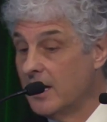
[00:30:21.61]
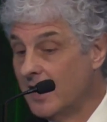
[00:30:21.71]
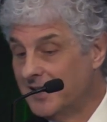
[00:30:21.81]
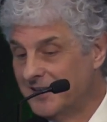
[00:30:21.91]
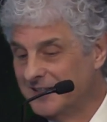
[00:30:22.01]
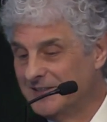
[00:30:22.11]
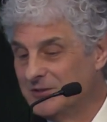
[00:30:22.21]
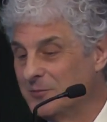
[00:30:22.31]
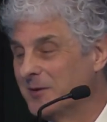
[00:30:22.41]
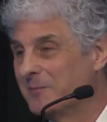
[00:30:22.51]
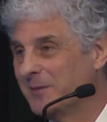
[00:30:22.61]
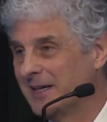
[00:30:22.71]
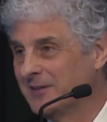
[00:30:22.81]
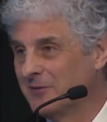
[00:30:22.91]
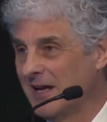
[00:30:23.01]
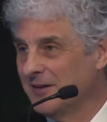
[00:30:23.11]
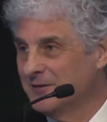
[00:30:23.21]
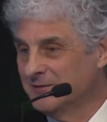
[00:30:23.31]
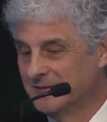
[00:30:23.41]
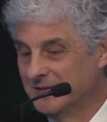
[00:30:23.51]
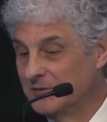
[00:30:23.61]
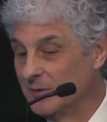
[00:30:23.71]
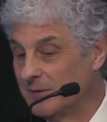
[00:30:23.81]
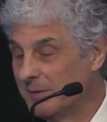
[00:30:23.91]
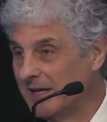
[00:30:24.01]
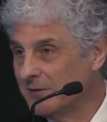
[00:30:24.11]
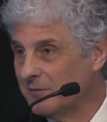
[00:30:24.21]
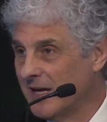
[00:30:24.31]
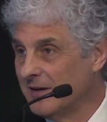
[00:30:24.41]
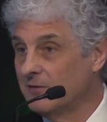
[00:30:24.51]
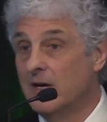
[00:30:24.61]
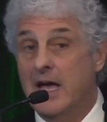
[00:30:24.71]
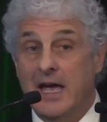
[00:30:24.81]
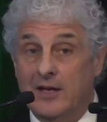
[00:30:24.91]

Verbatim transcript: Hi, honey, do you want to bang the rattle? Do you want to bang the rattle?